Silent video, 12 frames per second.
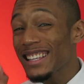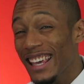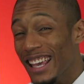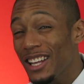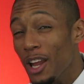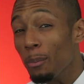
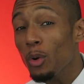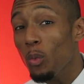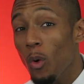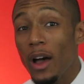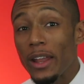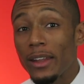Key number
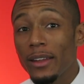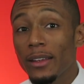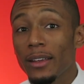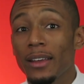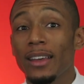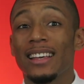one,
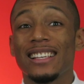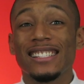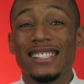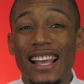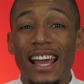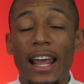
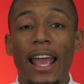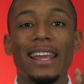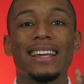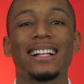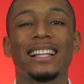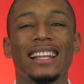set
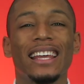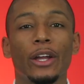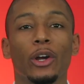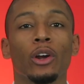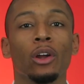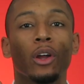a
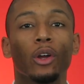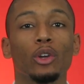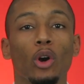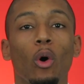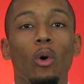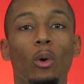clear
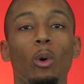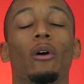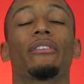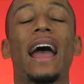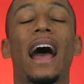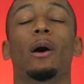goal
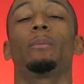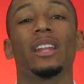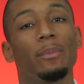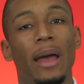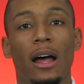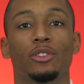of how
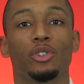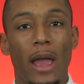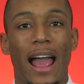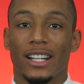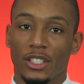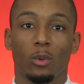many pounds you
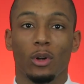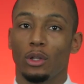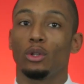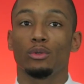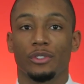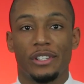actually
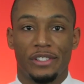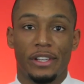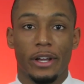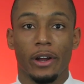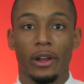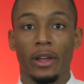wanna lose this
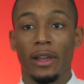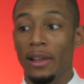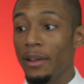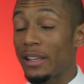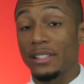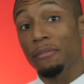year.
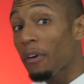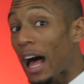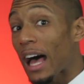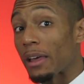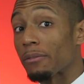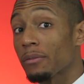Is it
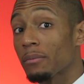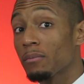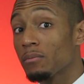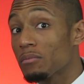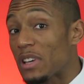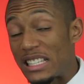five?
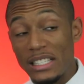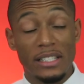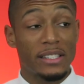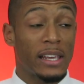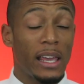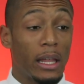Is
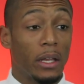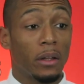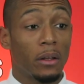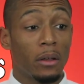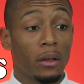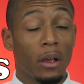it 10?
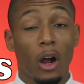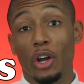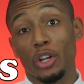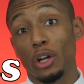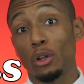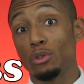
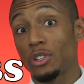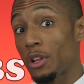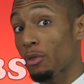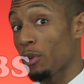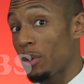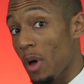Are you gonna lose it
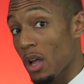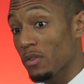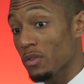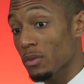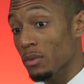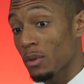in three
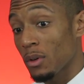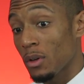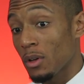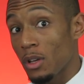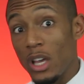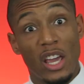months?
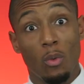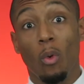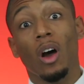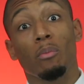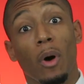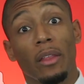In
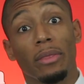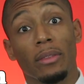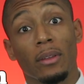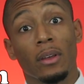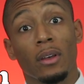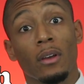one month?
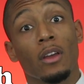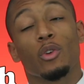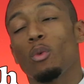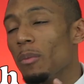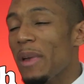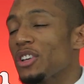
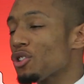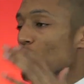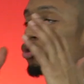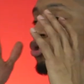You wanna make sure